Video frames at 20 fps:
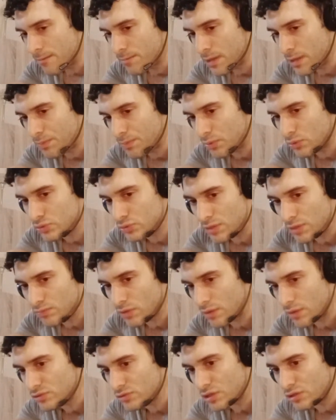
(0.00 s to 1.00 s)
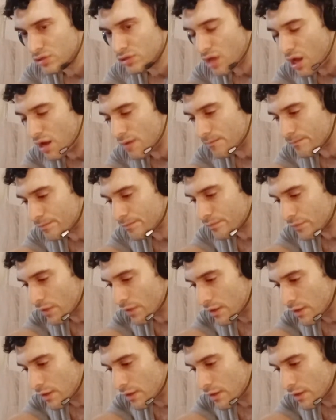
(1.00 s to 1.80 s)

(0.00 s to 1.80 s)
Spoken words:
People sometimes are dumb.